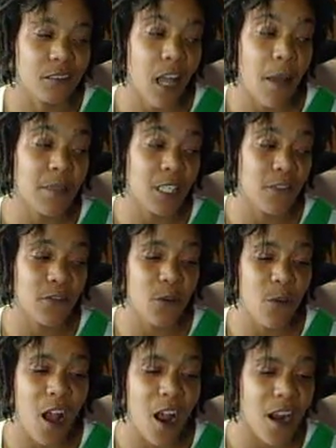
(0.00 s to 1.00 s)
I mean, if
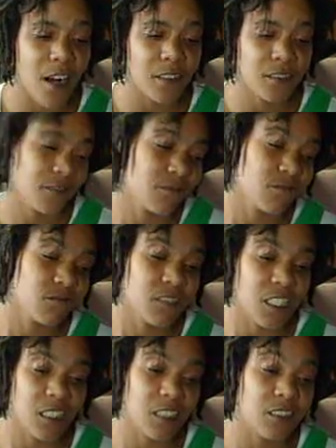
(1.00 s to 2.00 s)
you are,
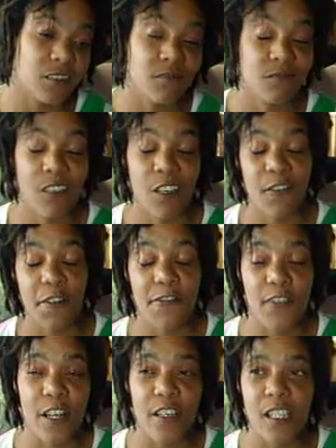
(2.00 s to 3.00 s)
then if you're
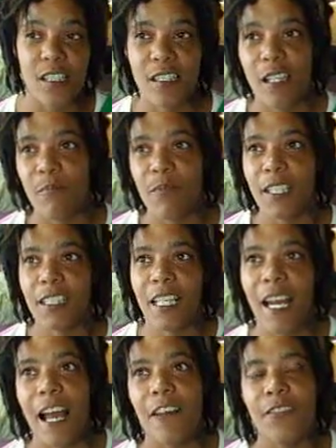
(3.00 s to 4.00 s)
fearing something,
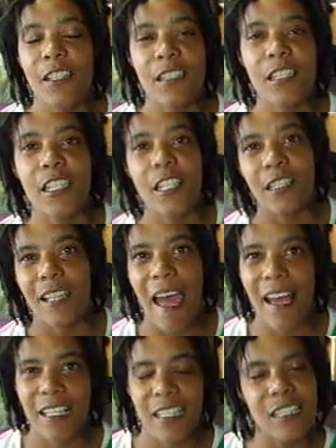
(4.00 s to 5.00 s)
then obviously you're
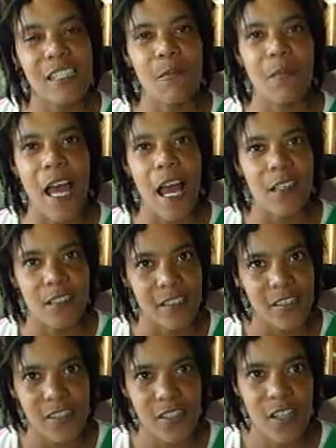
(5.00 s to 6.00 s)
lacking some
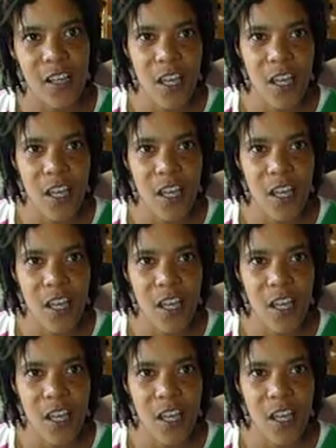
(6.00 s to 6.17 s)
knowledge